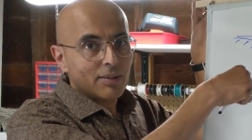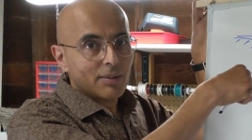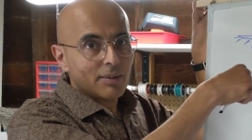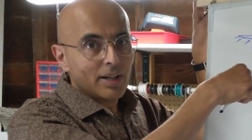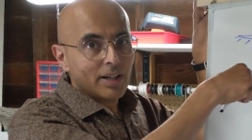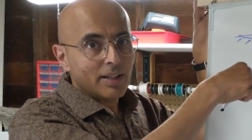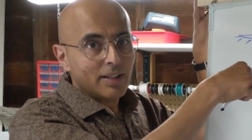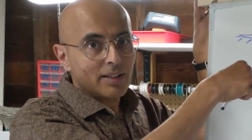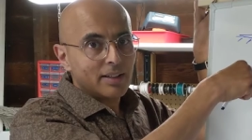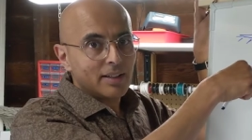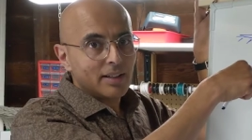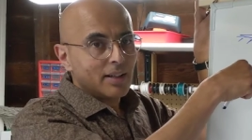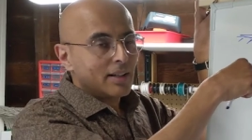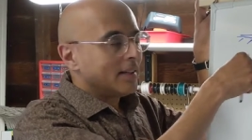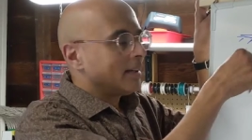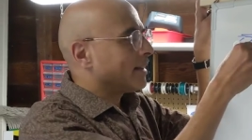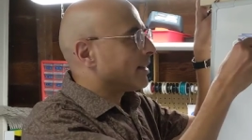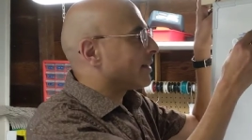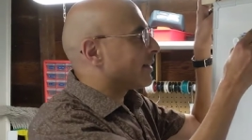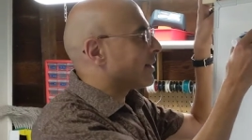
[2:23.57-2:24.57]
right?
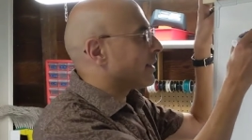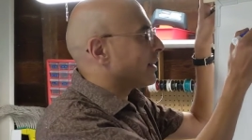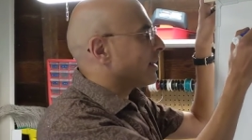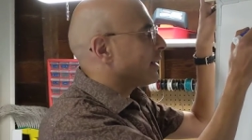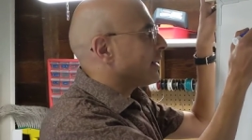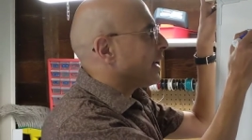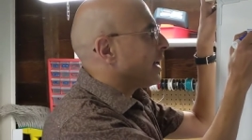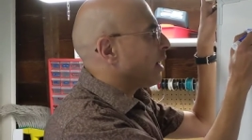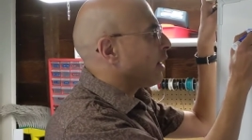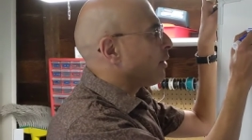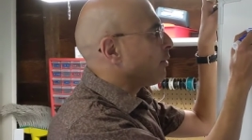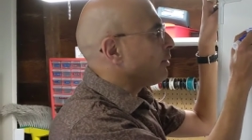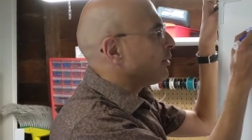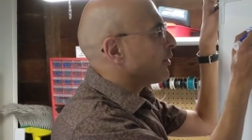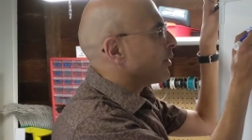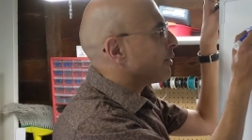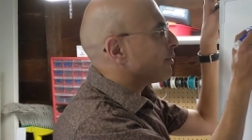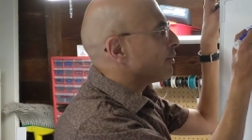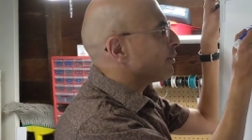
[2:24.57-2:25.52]
The air, the